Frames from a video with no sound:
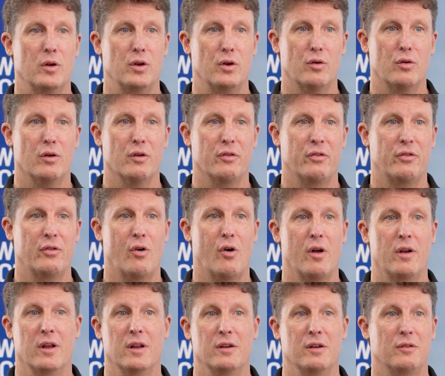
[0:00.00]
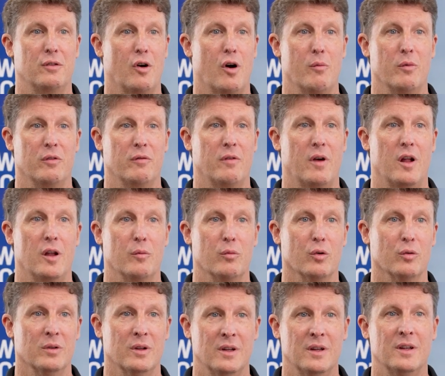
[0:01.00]
when you're on site and your time is
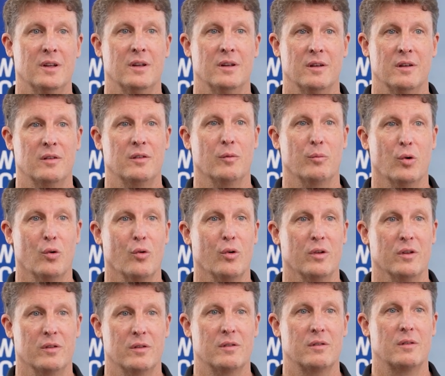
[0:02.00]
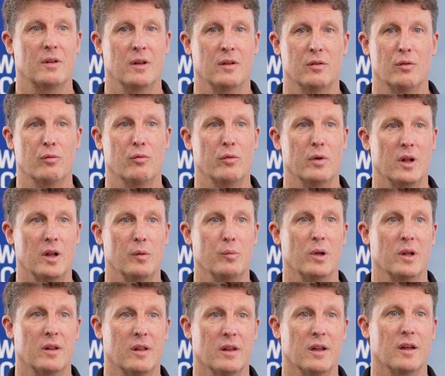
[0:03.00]
valuable. Support is a really
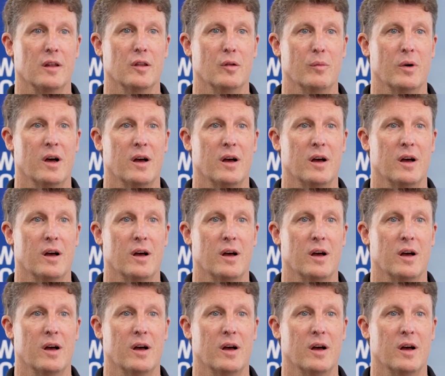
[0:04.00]
big thing in the